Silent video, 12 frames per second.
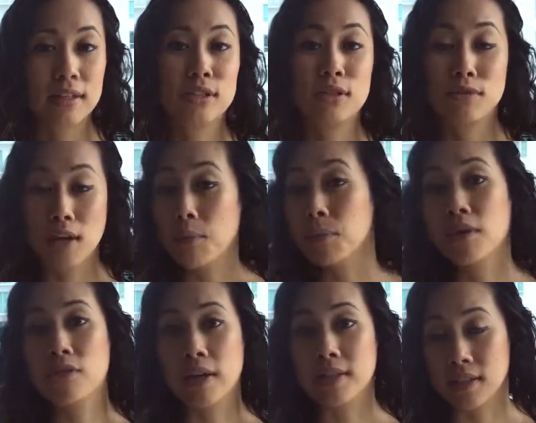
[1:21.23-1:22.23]
Do not be
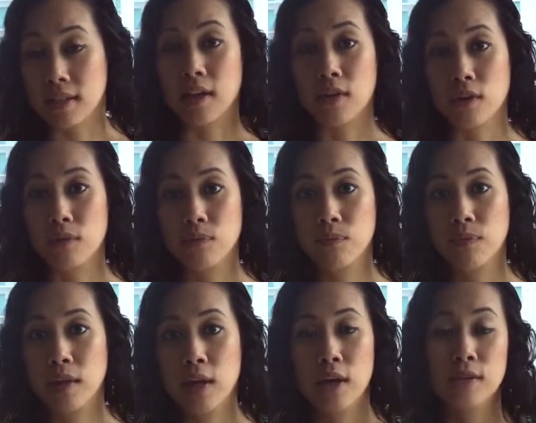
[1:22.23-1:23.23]
afraid to let go.
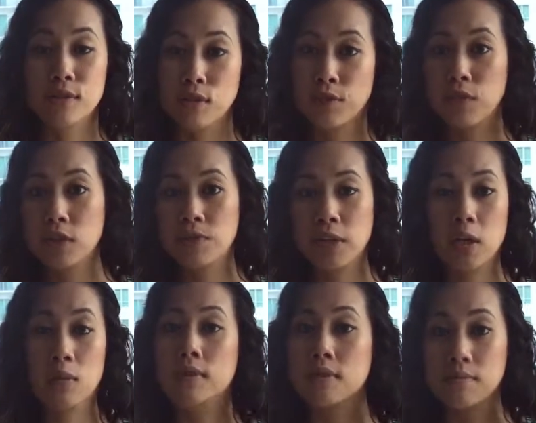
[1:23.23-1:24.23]
So the first
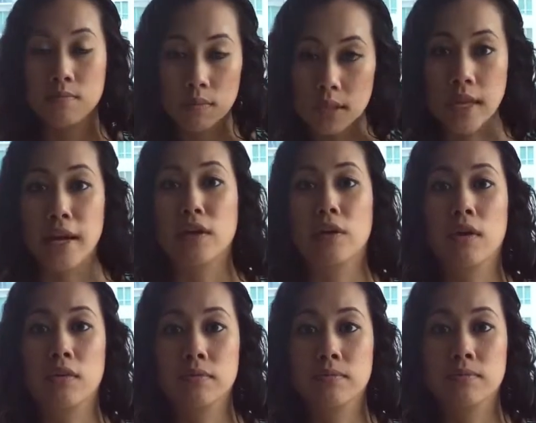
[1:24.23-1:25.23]
video was saying
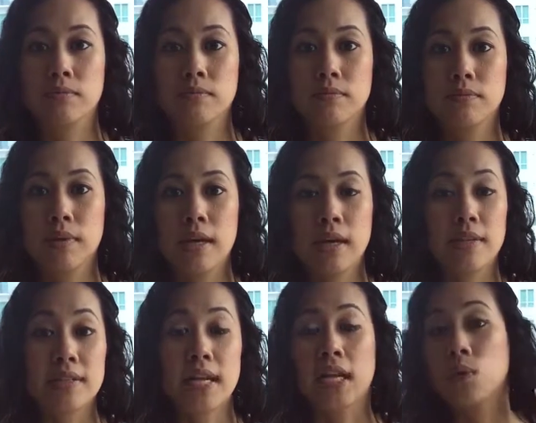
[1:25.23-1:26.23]
no.
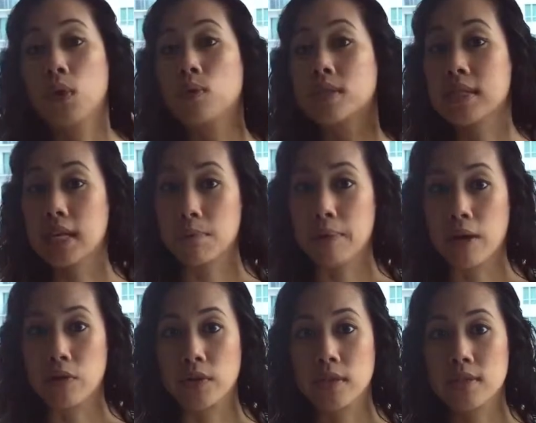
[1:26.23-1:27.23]
The second one was setting
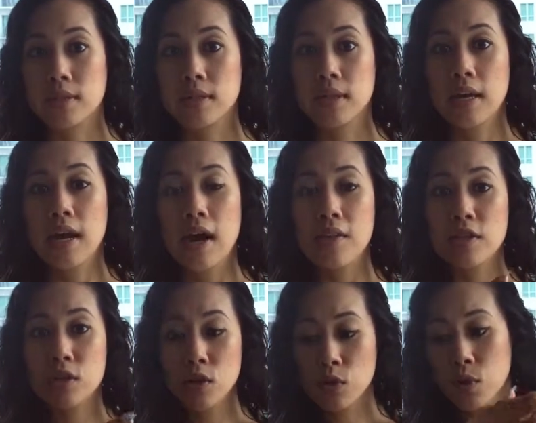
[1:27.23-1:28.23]
boundaries. And
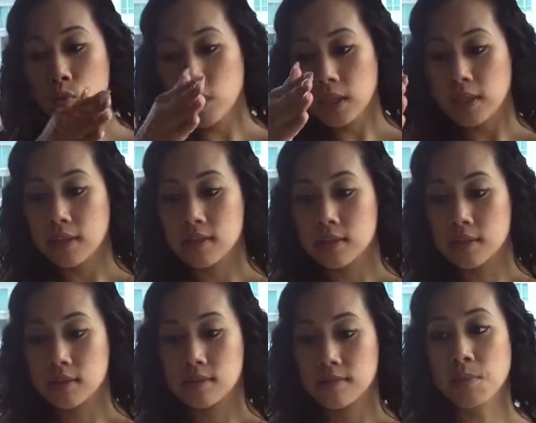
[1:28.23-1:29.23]
this third one really
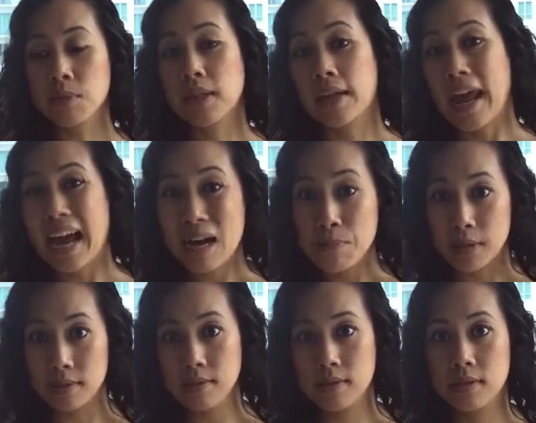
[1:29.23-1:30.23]
is something that
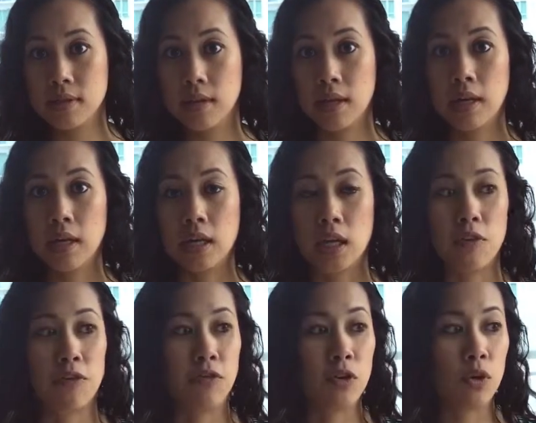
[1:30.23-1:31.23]
happens
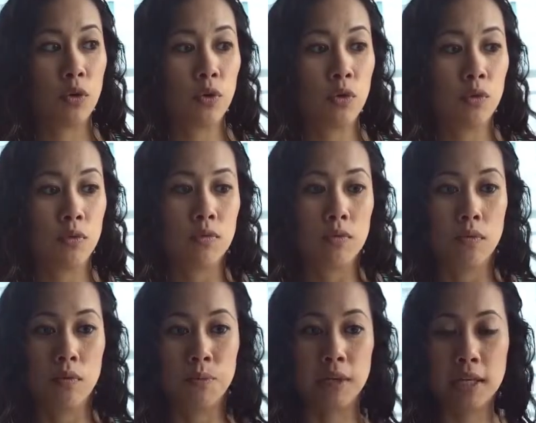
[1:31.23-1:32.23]
if you
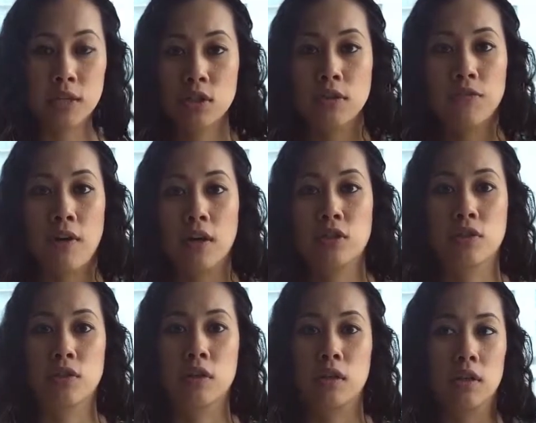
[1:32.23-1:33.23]
begin to
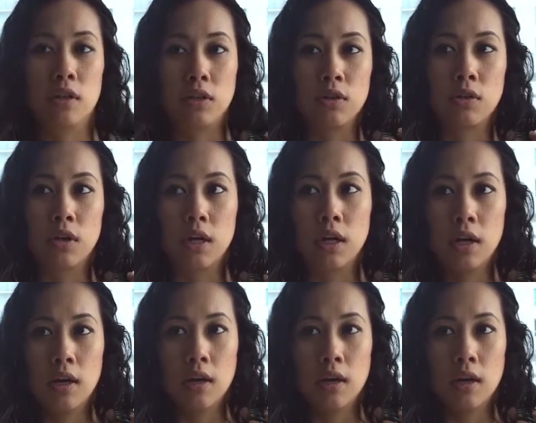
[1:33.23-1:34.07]
foster your